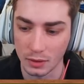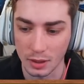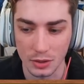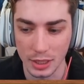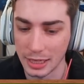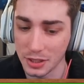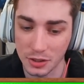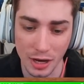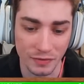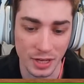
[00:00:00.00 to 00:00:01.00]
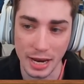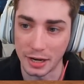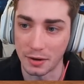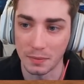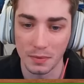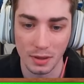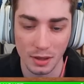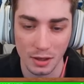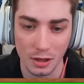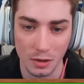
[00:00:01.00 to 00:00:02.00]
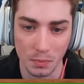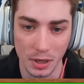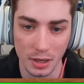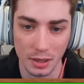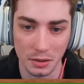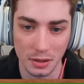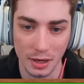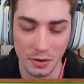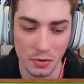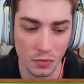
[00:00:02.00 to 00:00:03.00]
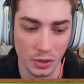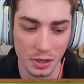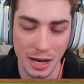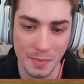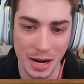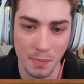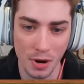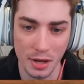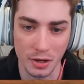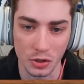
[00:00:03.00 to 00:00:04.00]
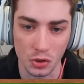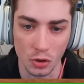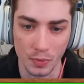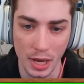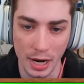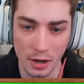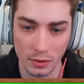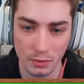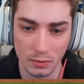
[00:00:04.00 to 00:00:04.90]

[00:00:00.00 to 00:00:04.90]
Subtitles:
See, that's a tough take. But I don't really... I mean, I probably could have scooped that out.